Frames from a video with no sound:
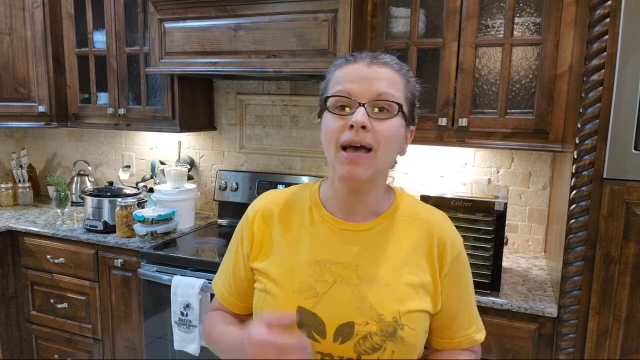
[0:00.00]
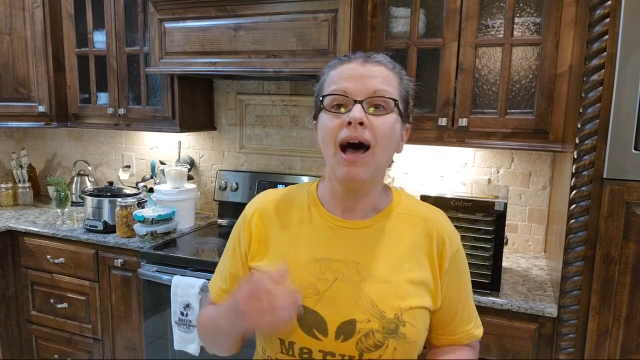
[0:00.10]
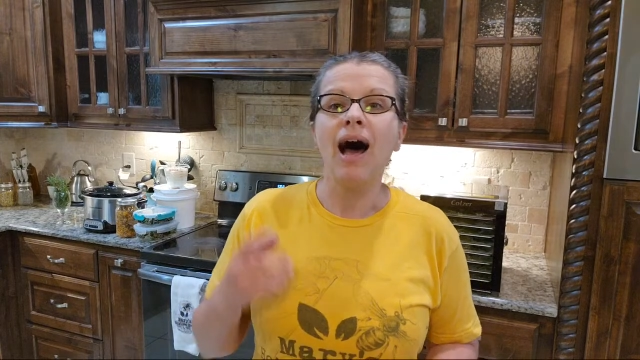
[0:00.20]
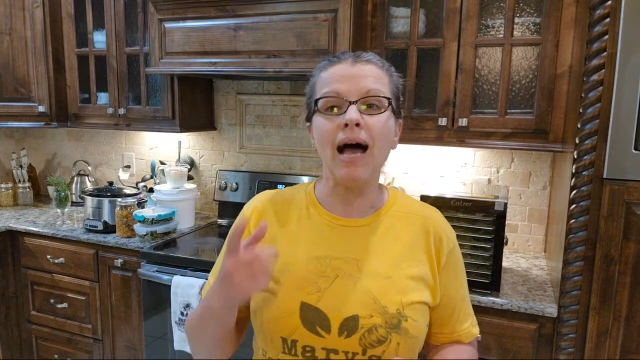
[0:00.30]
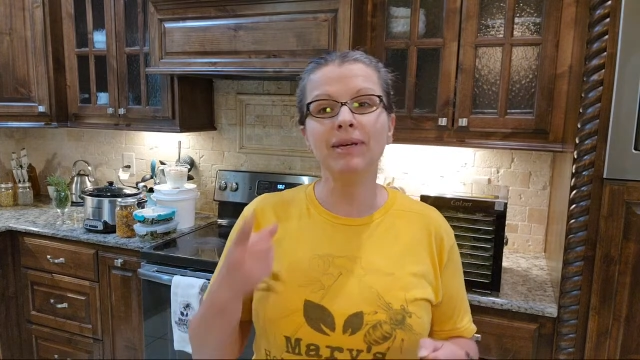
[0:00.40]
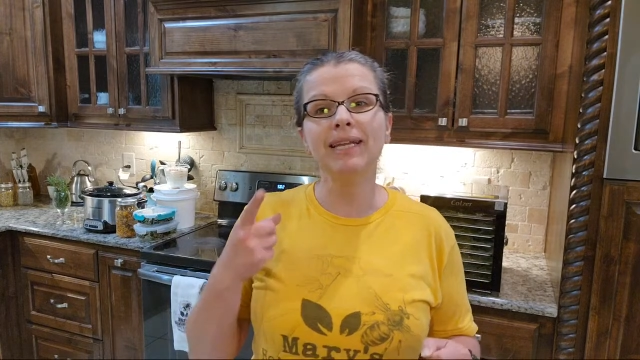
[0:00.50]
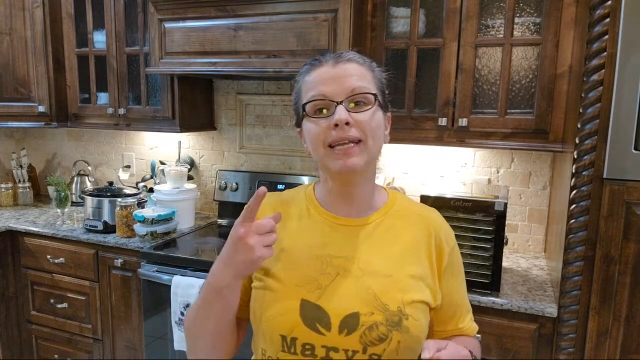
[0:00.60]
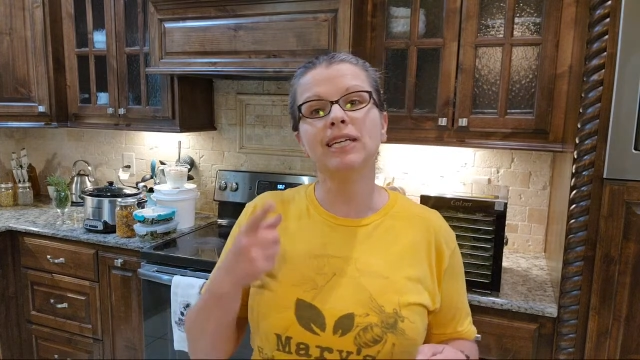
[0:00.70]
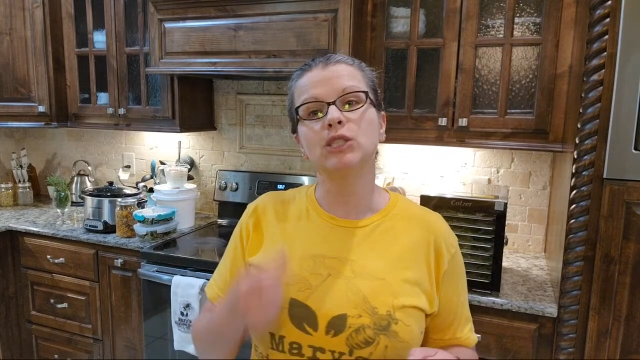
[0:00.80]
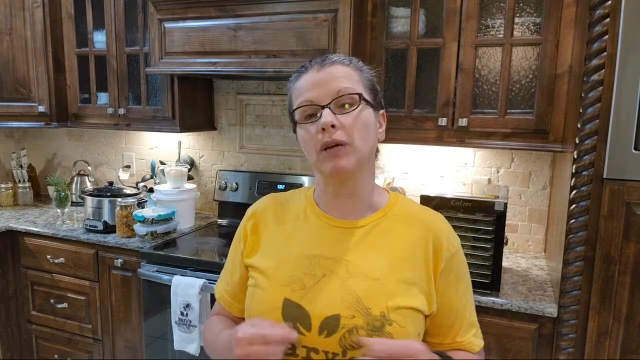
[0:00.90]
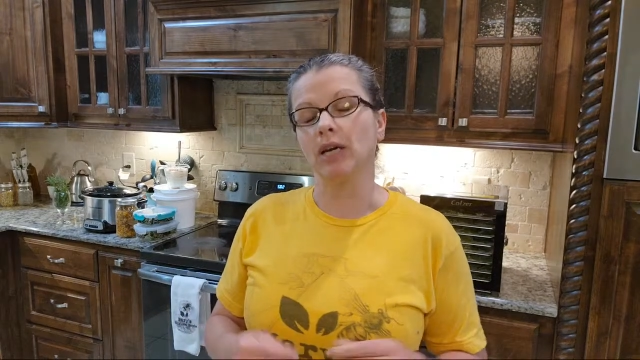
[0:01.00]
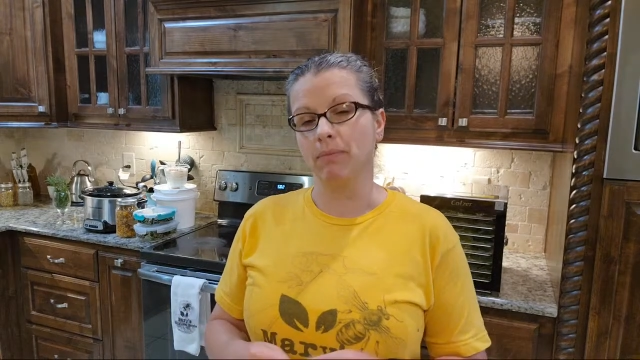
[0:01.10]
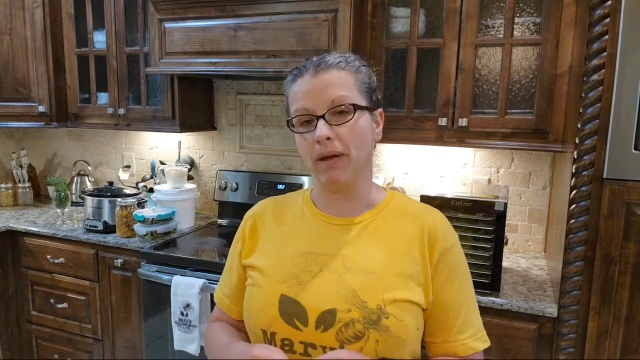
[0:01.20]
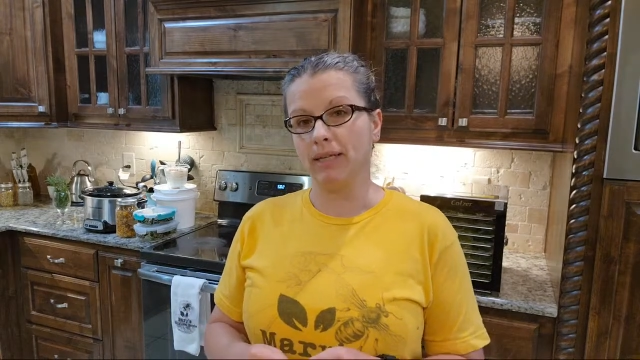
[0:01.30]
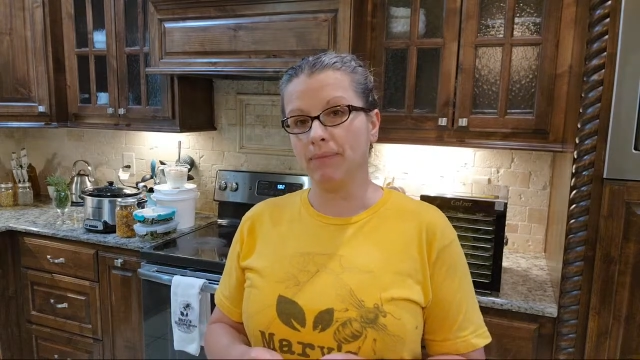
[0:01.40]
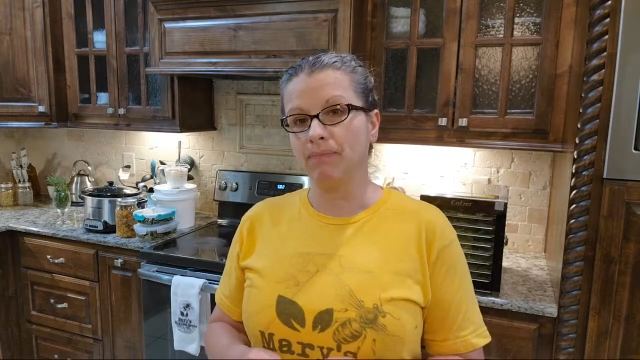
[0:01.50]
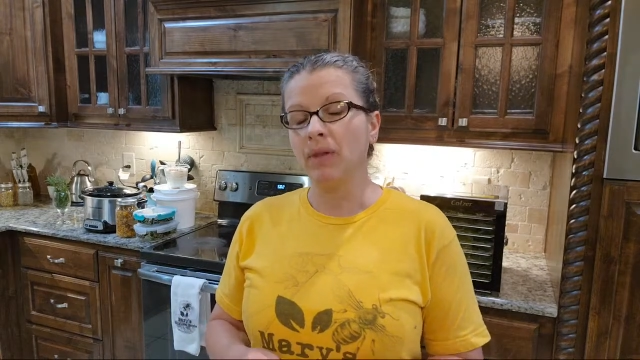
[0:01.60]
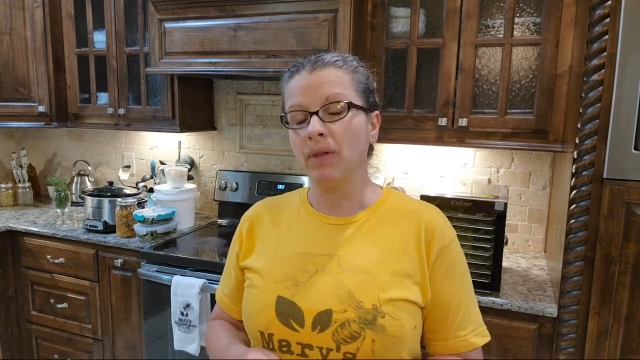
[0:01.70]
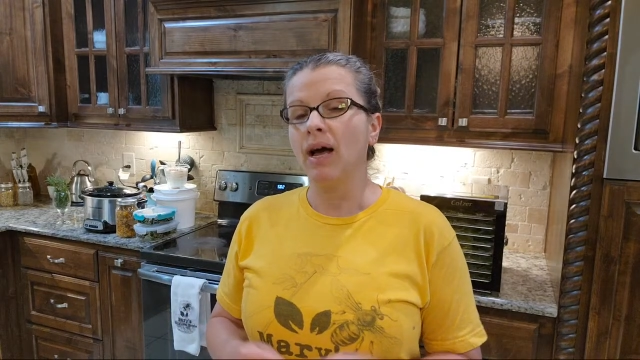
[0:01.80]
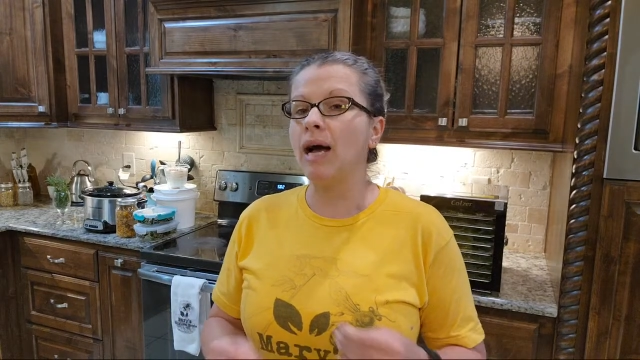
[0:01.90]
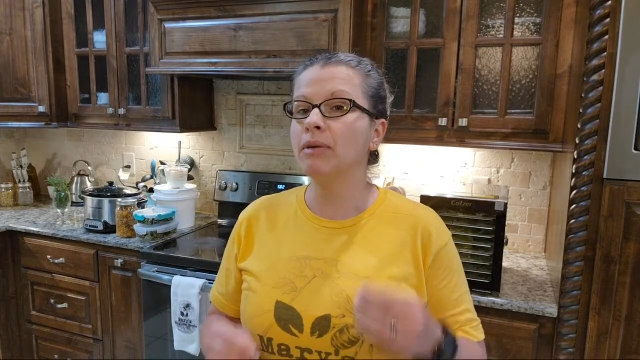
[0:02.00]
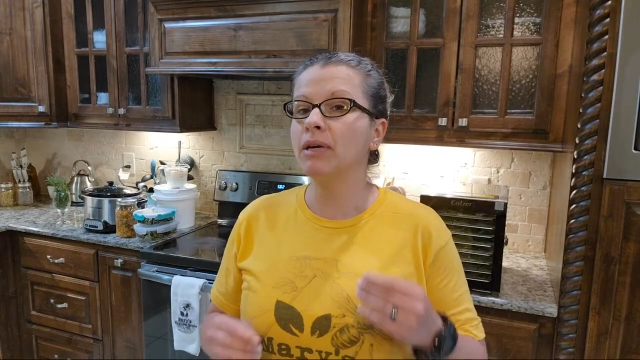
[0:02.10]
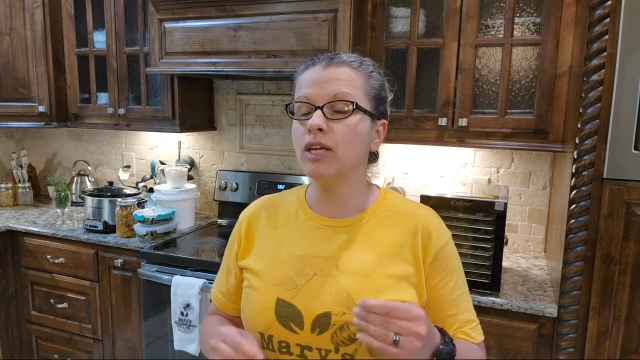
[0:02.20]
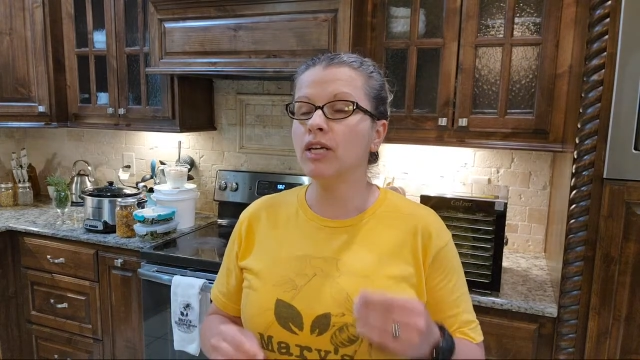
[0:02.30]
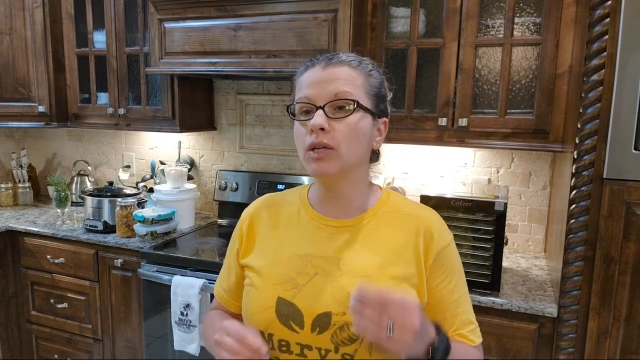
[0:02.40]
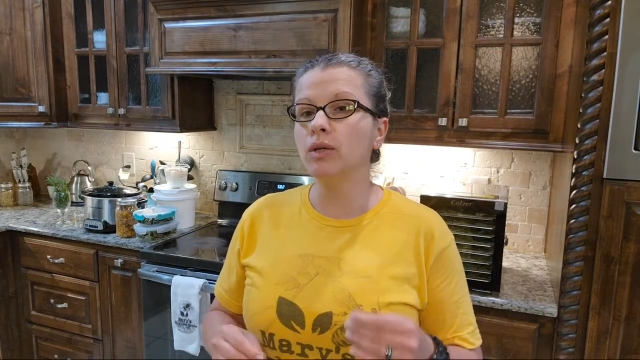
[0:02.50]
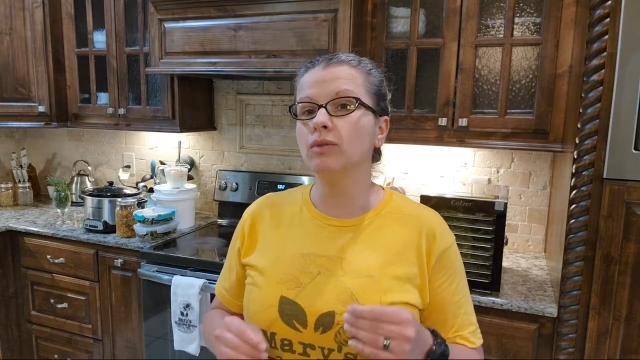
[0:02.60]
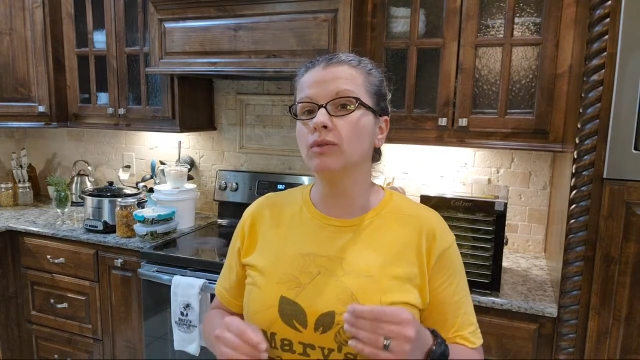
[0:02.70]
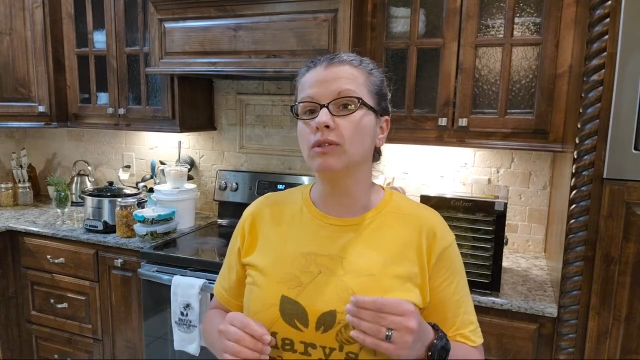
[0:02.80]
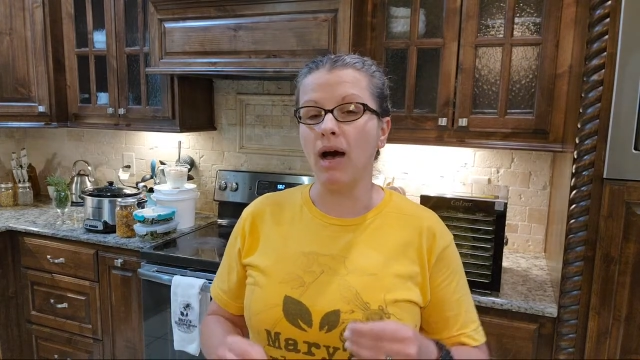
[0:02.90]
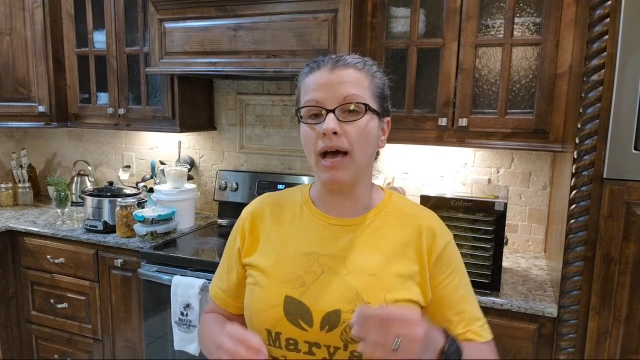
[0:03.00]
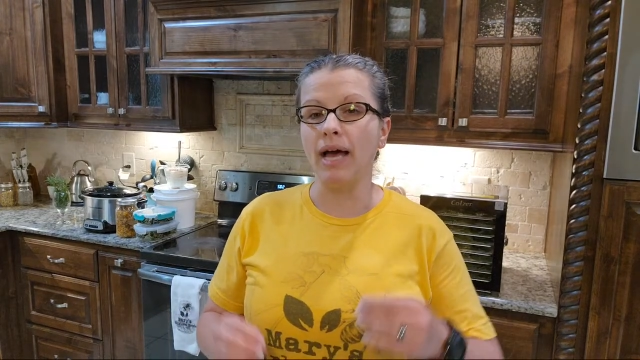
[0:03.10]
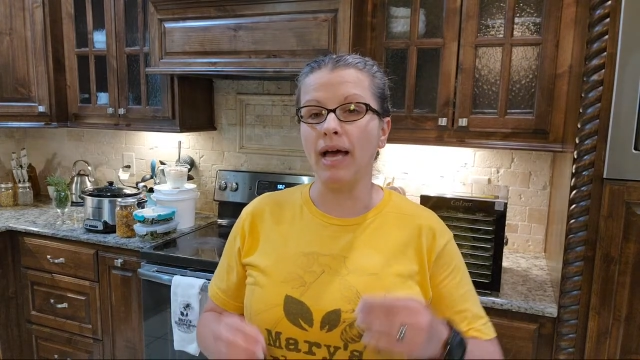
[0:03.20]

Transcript: I'm gonna experiment. I'm gonna use my